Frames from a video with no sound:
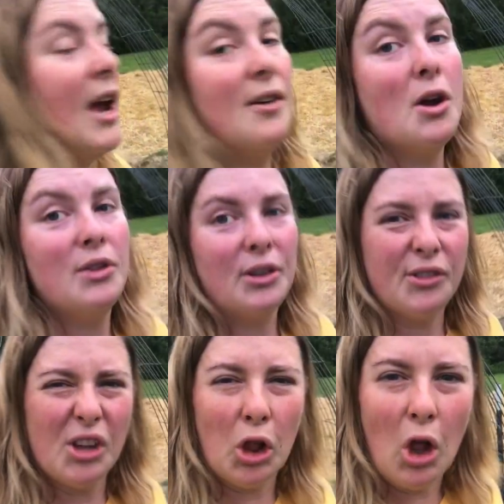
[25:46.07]
I know that there's
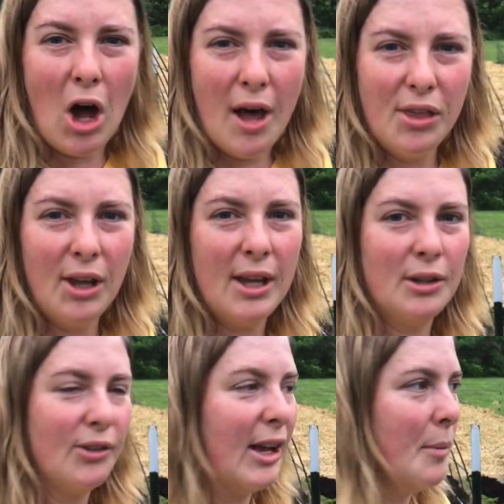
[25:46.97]
the cloth and
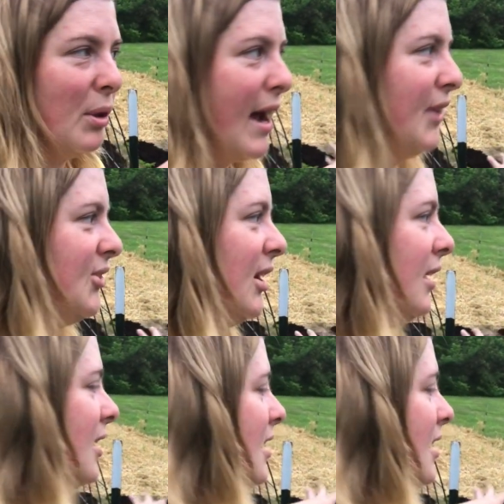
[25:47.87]
there's like a plastic